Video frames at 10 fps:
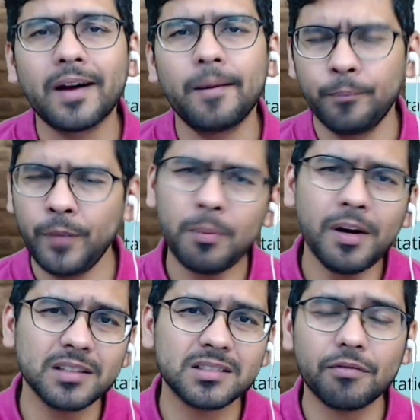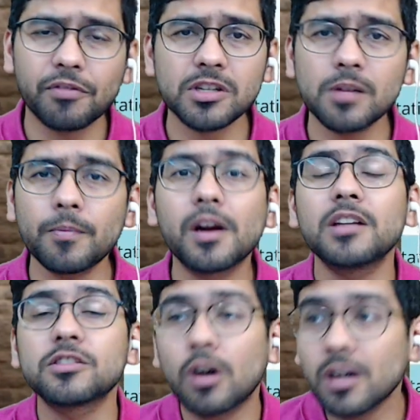maybe it is sufficient, but it
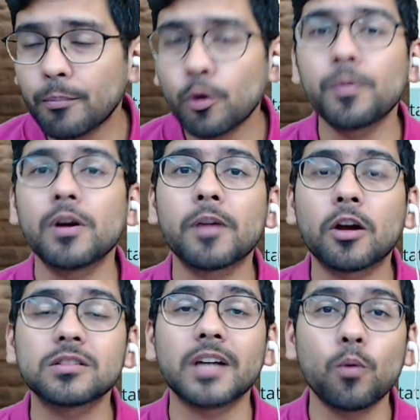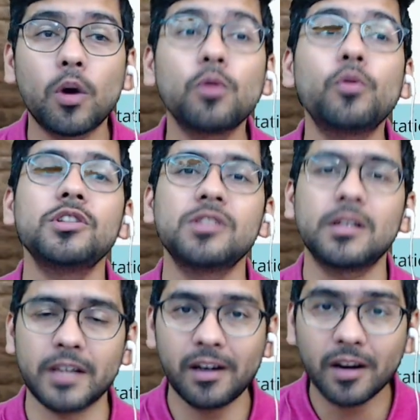is not appropriate because I want originals.
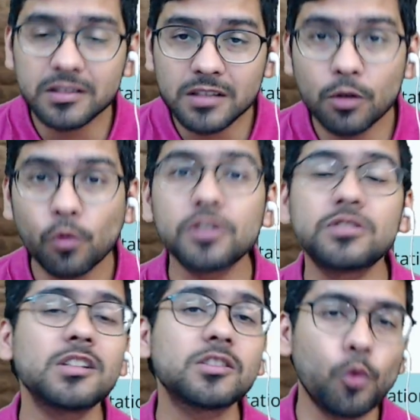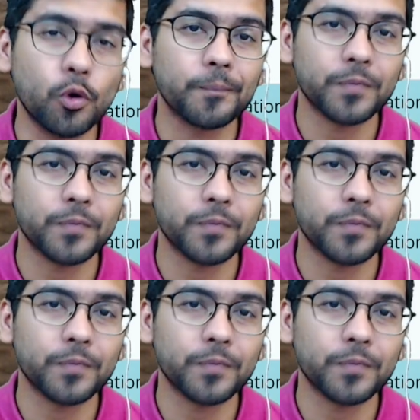I trust in originals more.